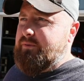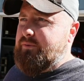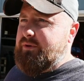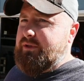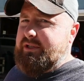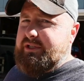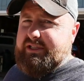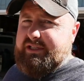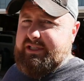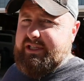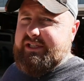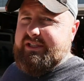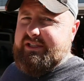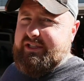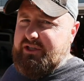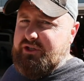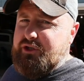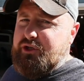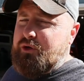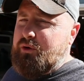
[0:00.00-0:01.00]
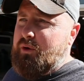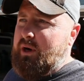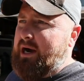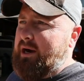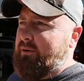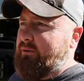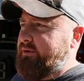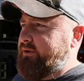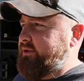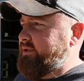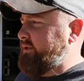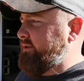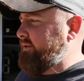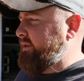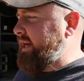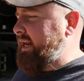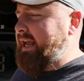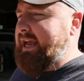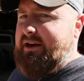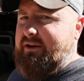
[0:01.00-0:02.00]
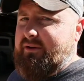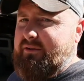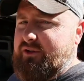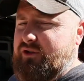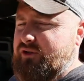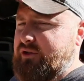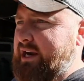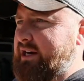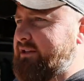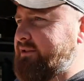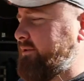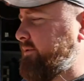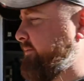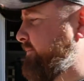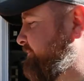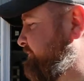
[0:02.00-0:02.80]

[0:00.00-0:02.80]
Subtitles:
it was 62 hours that I had on the tractor.